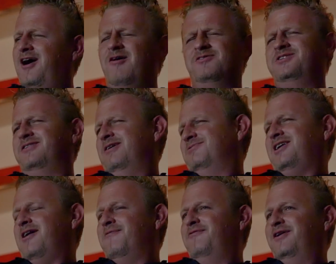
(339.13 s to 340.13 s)
I always thought that was
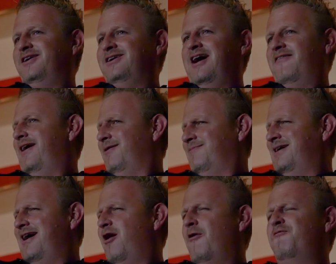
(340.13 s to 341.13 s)
kind of funny how that
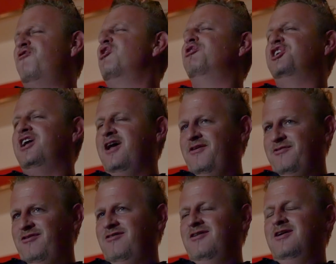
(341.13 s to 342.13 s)
kind of all fell
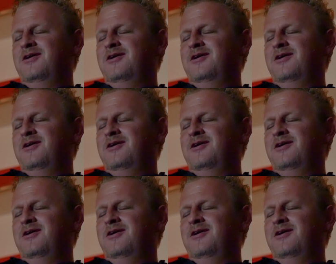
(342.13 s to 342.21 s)
together.